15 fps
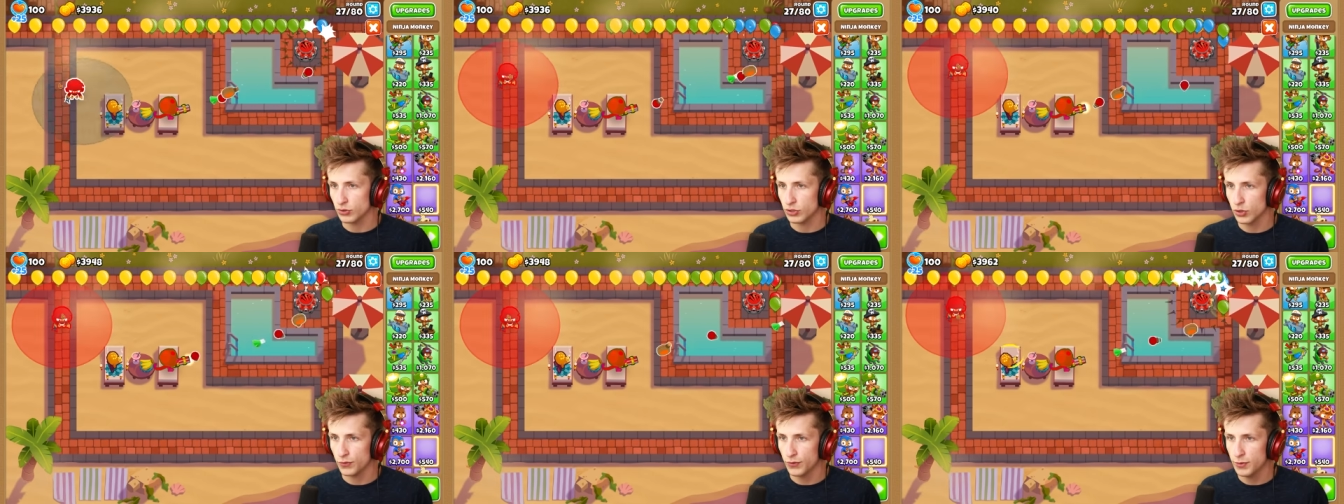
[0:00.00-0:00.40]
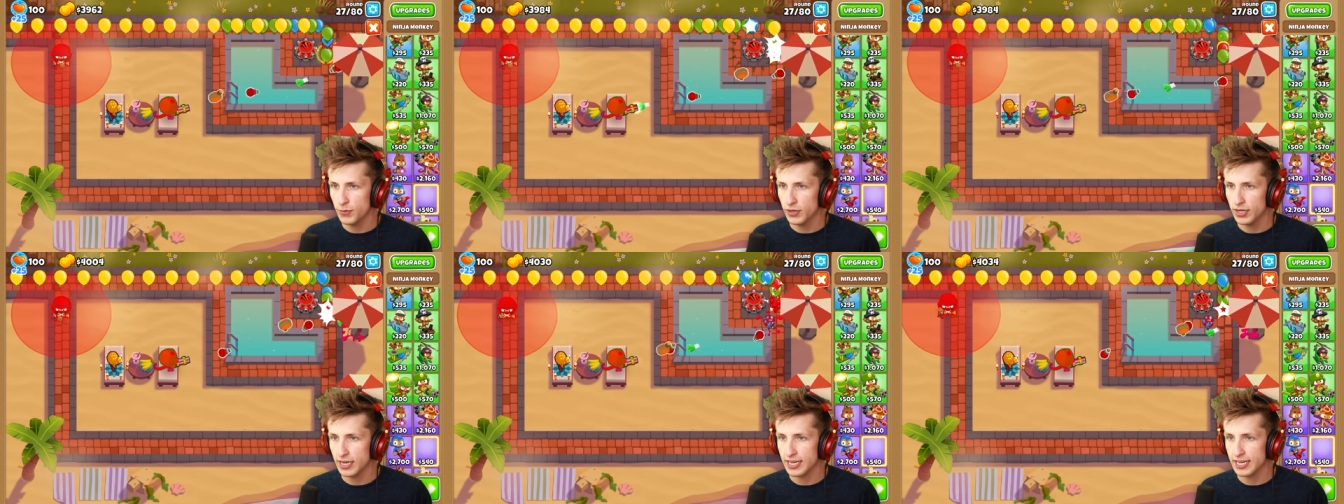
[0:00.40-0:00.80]
So if we
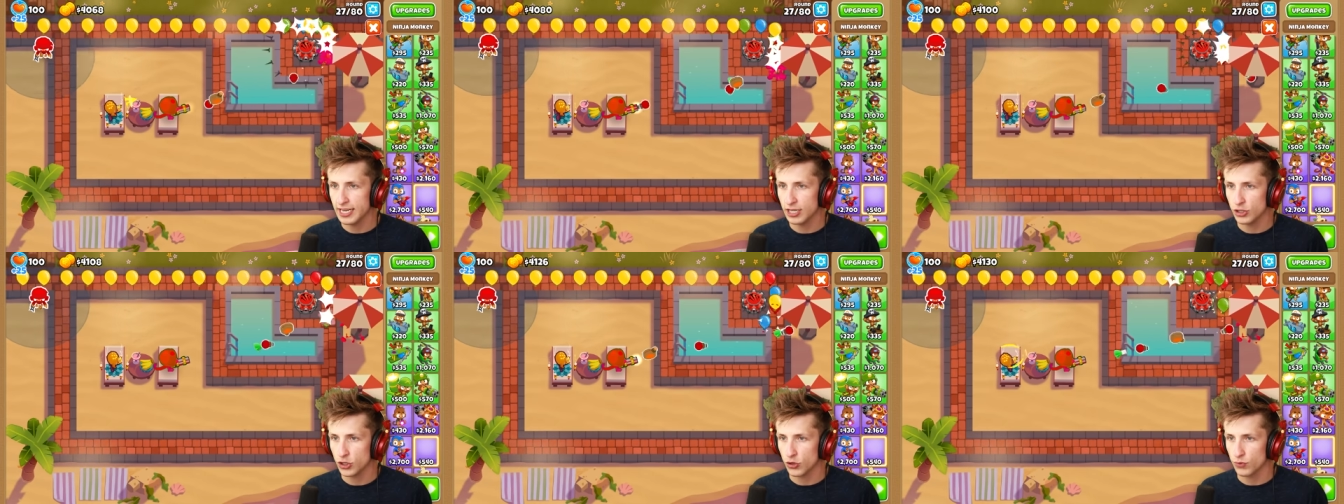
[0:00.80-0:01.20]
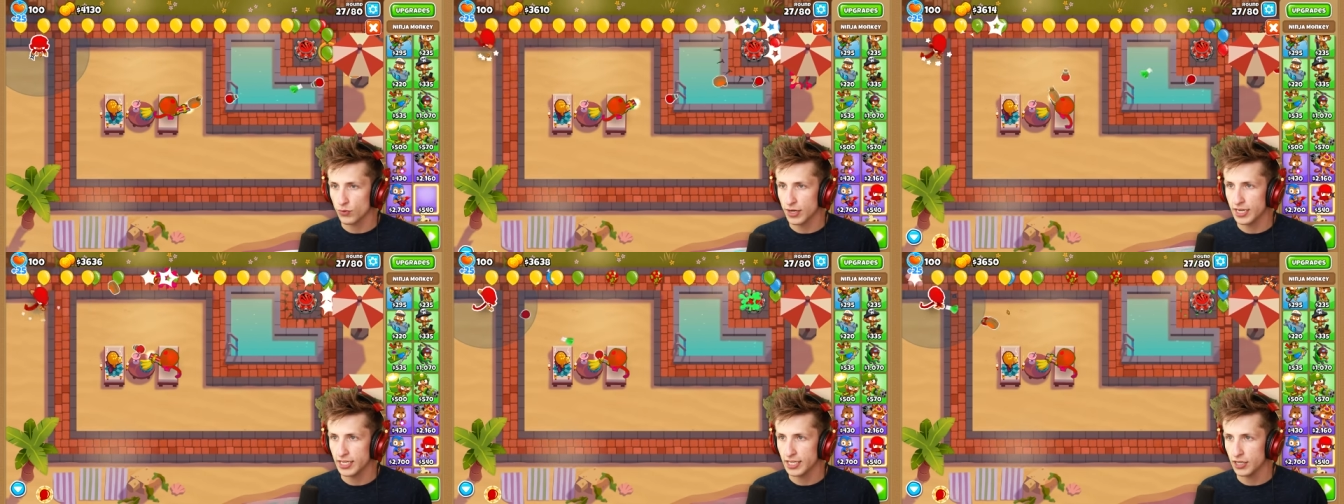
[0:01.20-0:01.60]
put a ninja
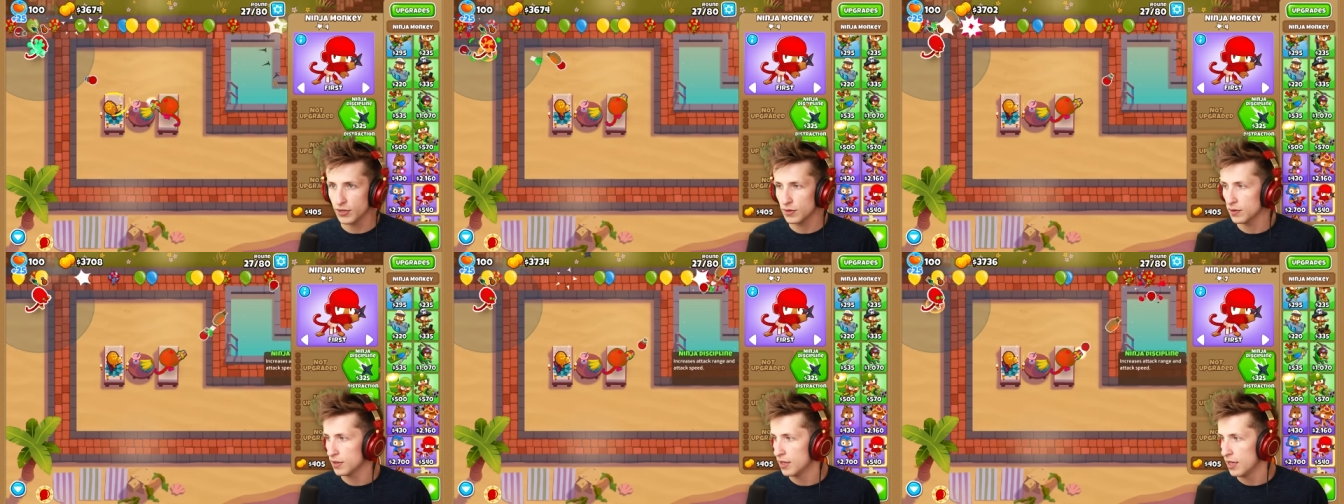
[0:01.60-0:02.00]
right here,